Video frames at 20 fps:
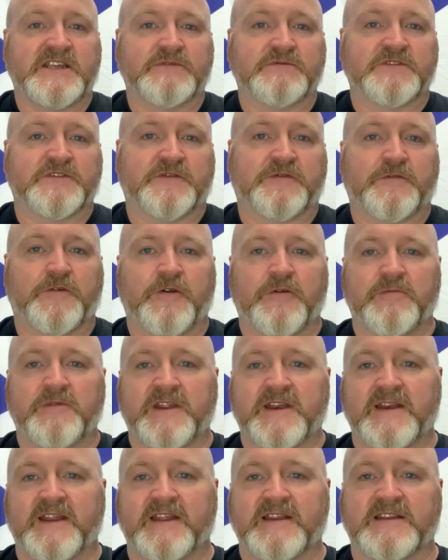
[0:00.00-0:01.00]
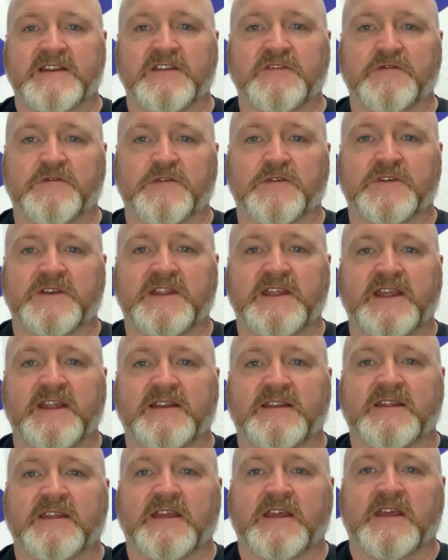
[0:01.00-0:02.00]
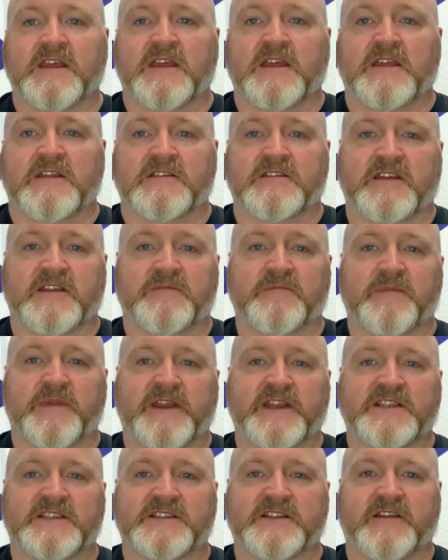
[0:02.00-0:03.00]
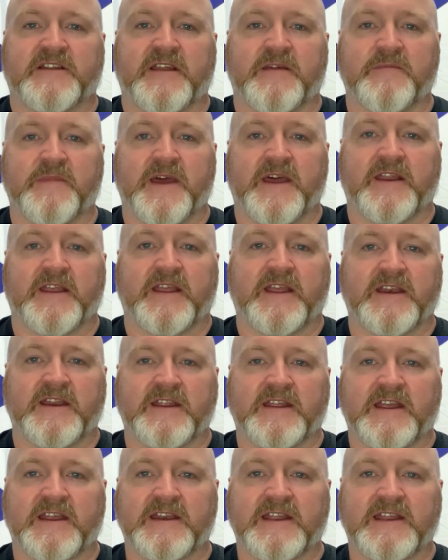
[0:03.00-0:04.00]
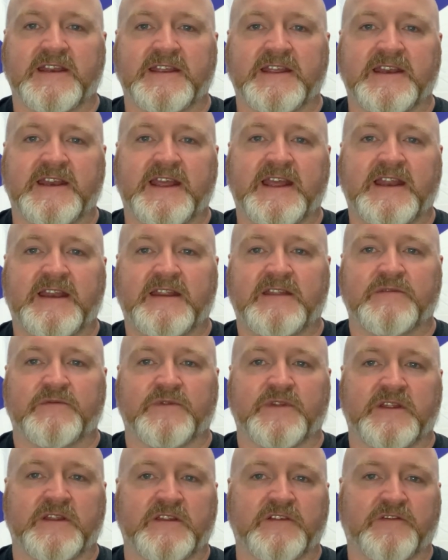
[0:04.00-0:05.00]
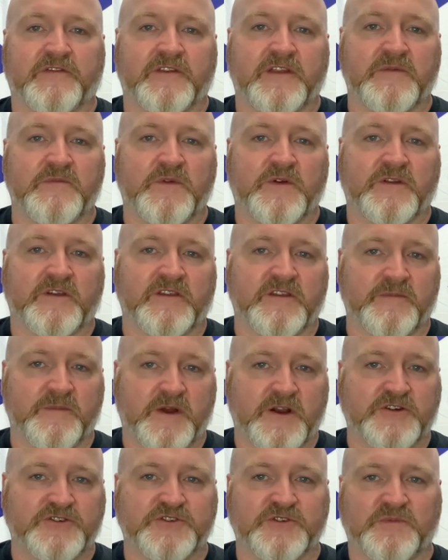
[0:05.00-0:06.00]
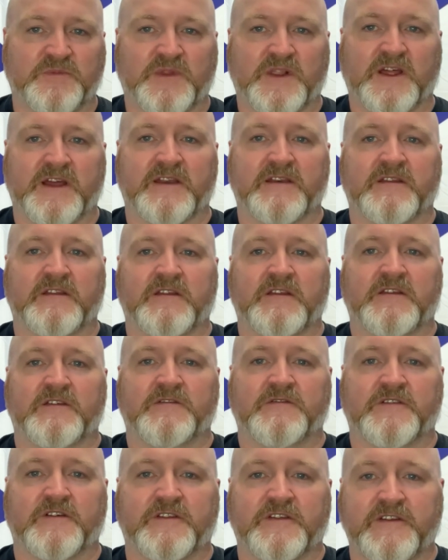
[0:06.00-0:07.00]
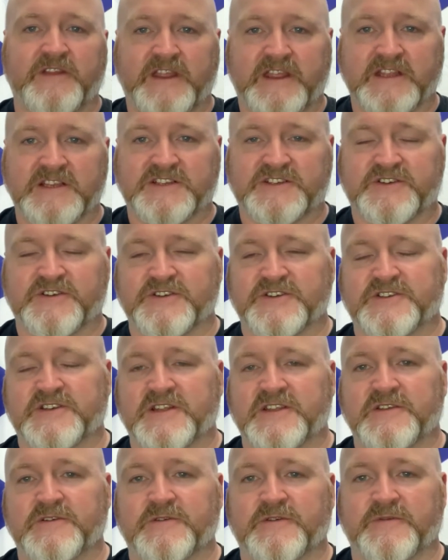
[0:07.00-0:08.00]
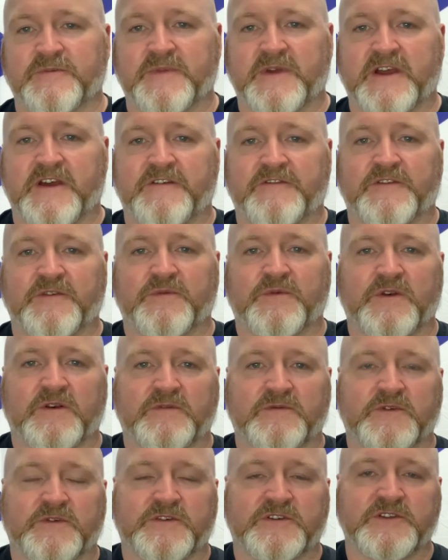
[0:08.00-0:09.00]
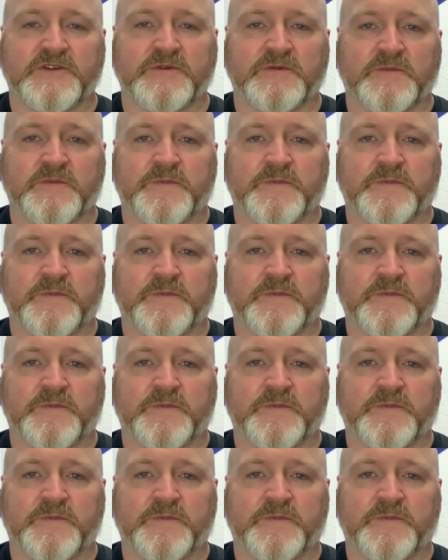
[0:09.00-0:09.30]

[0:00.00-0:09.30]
was formed in 1948 to administer American and Canadian aid within the framework of the Marshall Plan for the reconstruction of Europe after World War II.